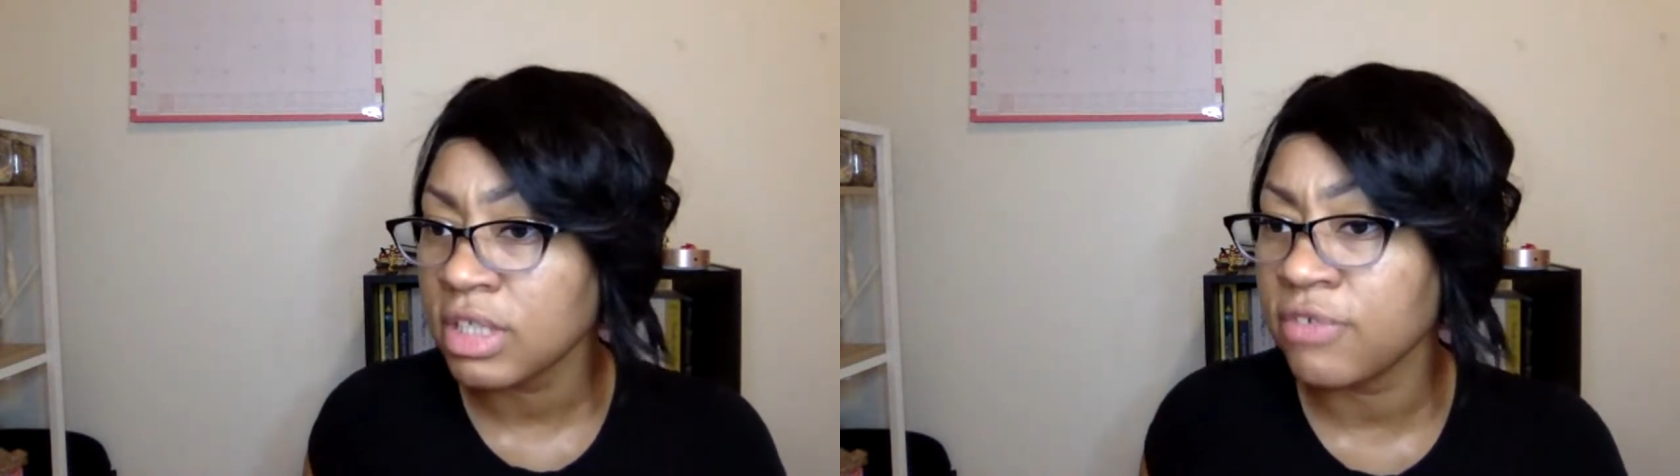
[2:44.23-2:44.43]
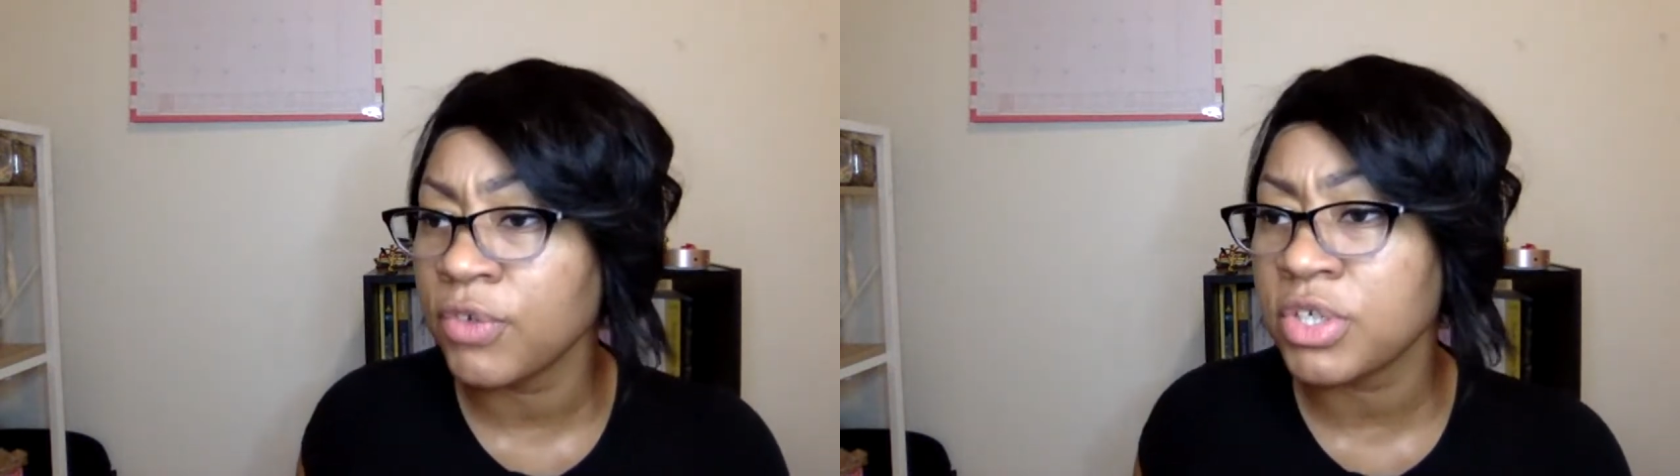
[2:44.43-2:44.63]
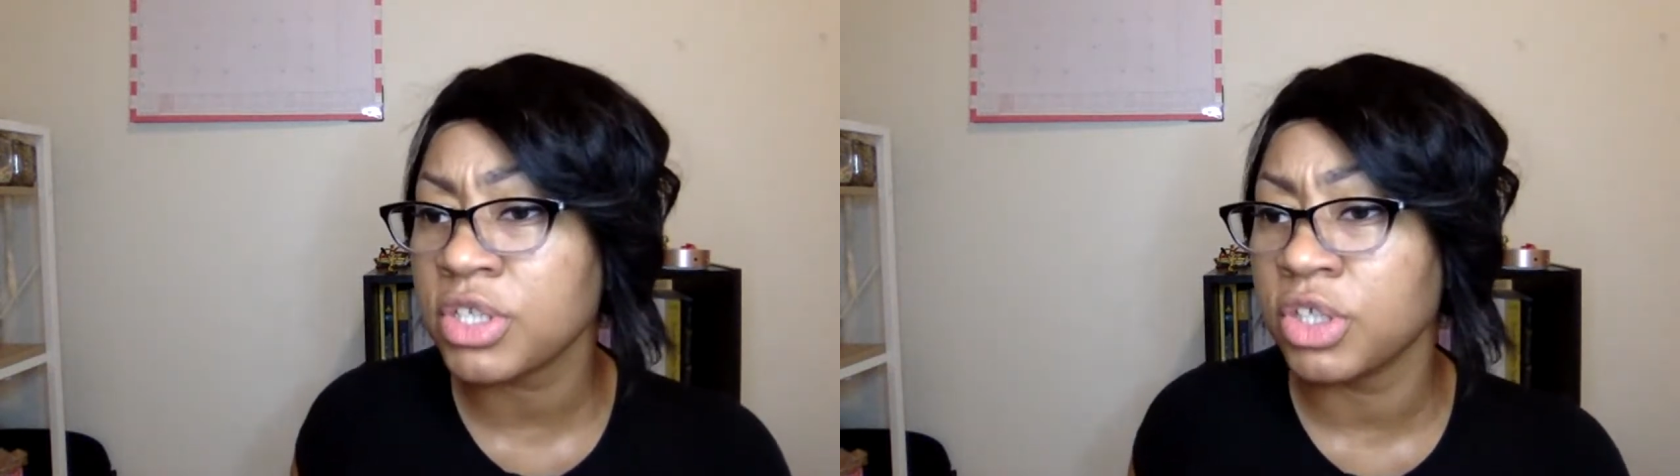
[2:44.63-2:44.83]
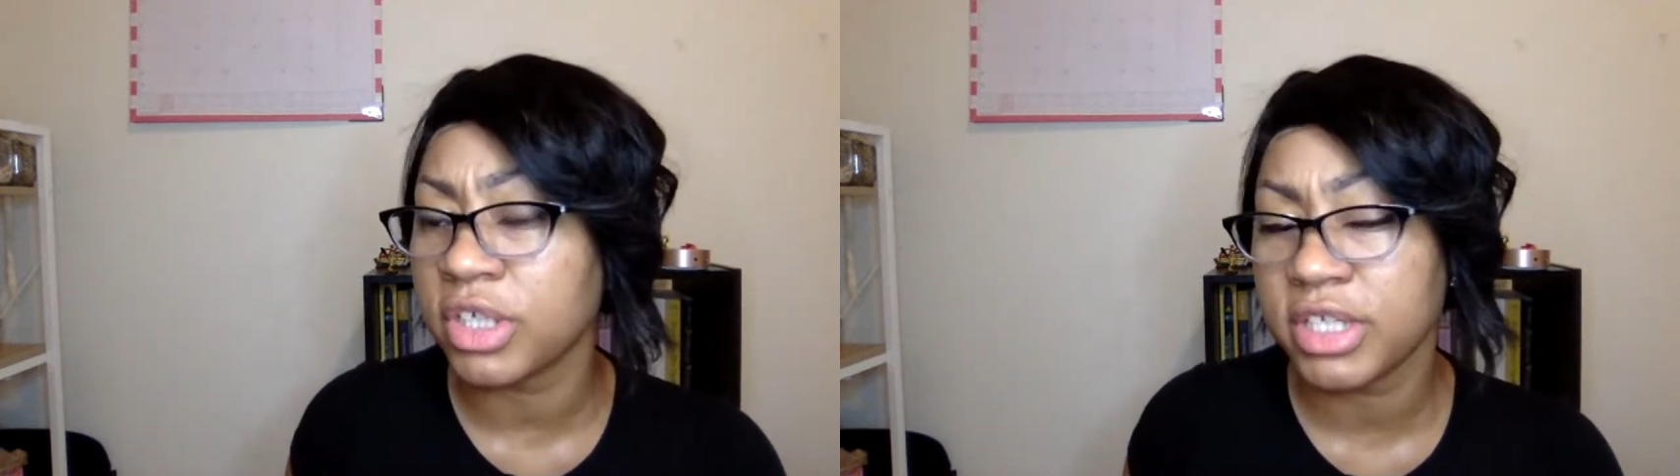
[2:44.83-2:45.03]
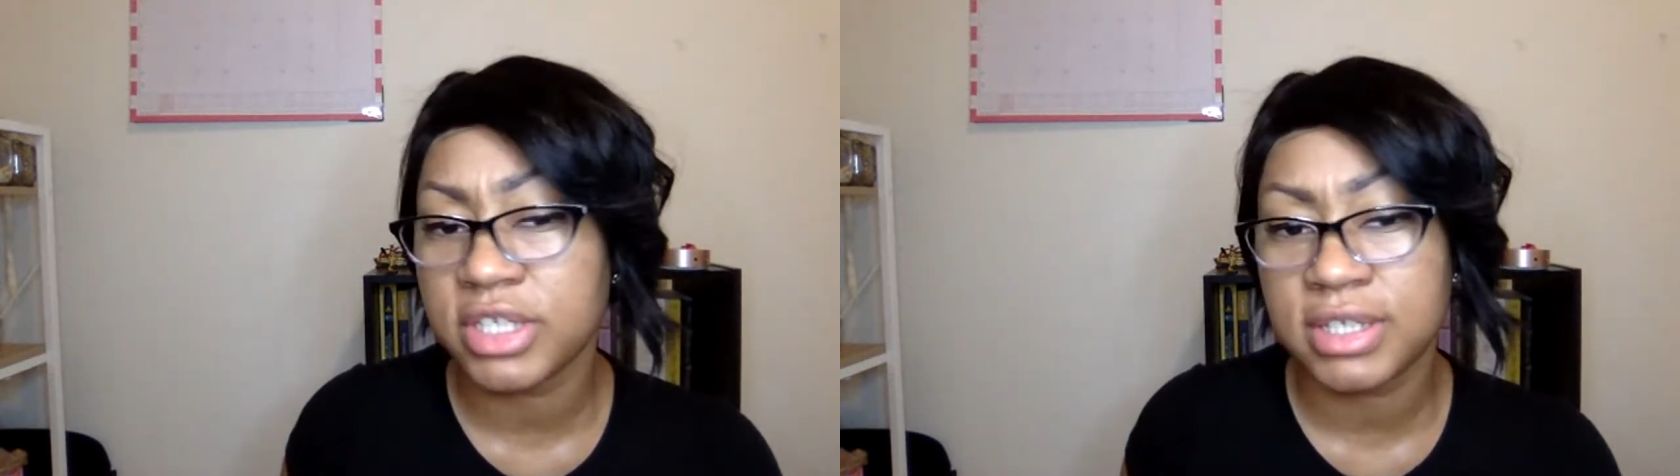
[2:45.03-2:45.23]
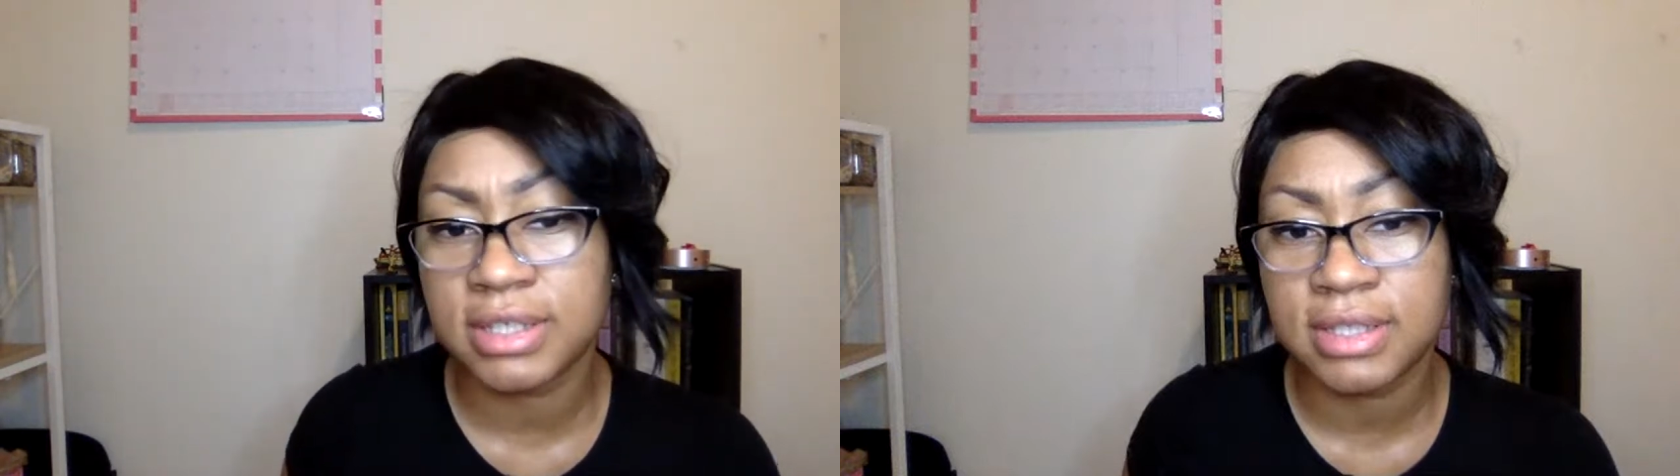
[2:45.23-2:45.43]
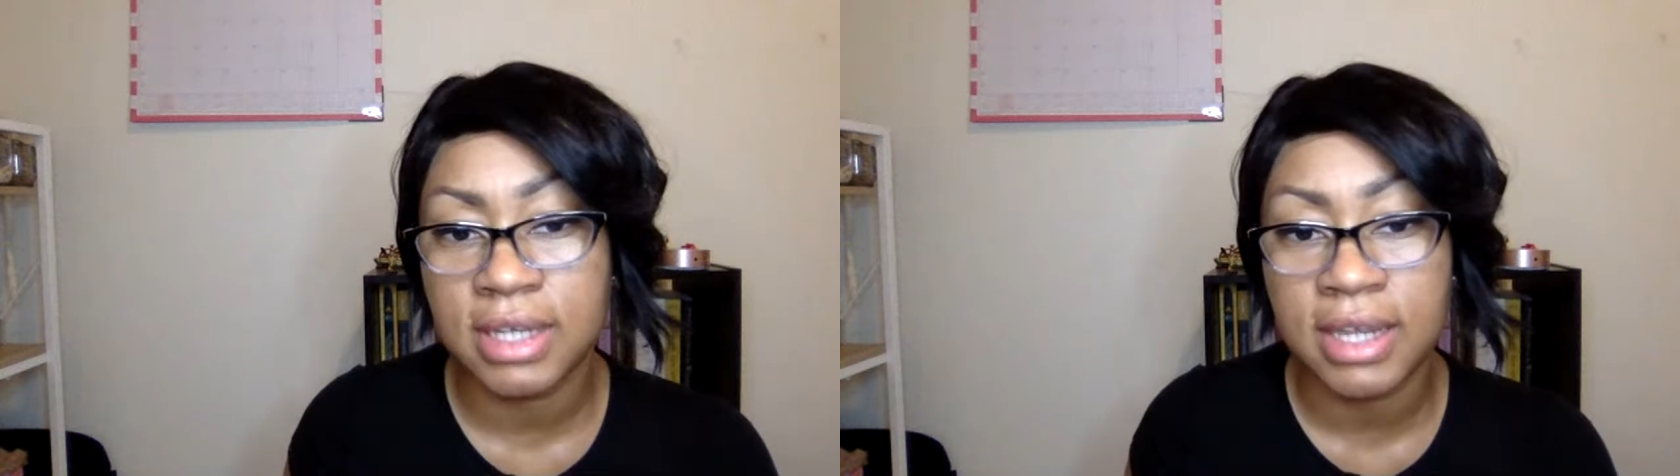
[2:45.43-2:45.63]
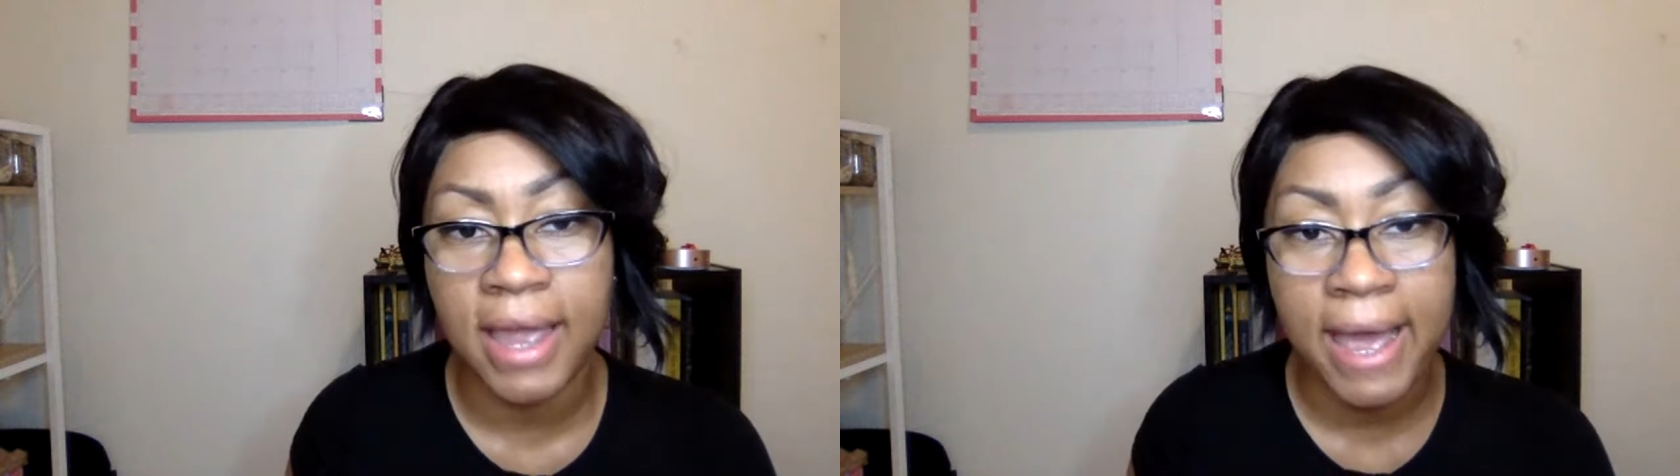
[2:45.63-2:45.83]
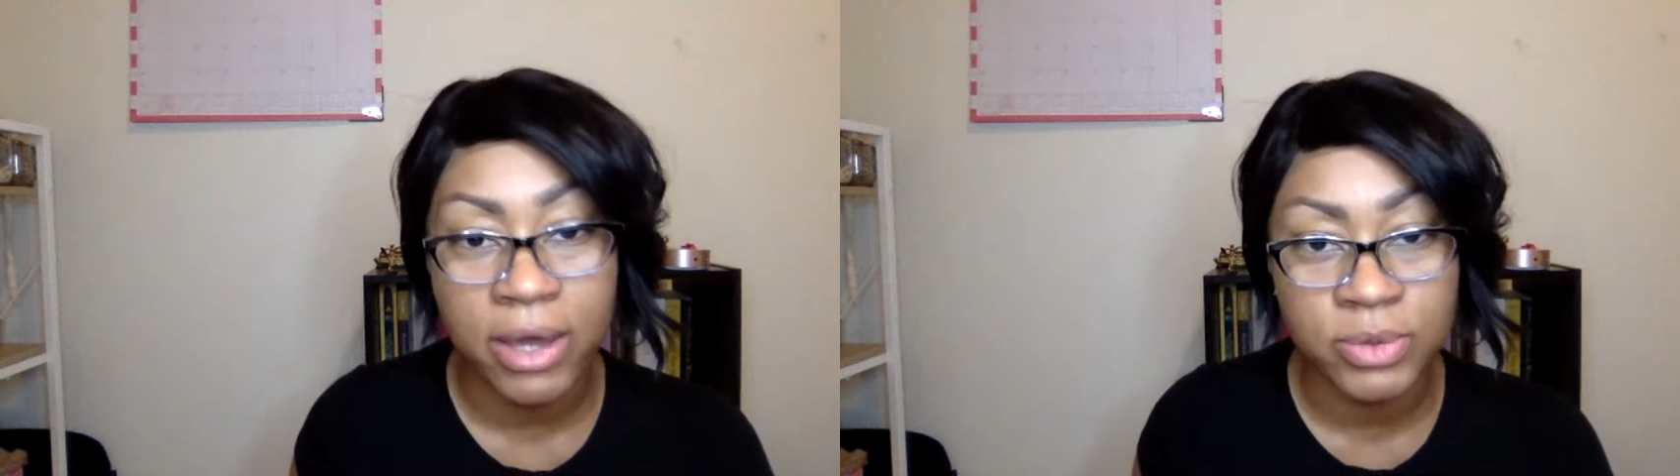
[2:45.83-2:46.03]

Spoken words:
you're just looking to see how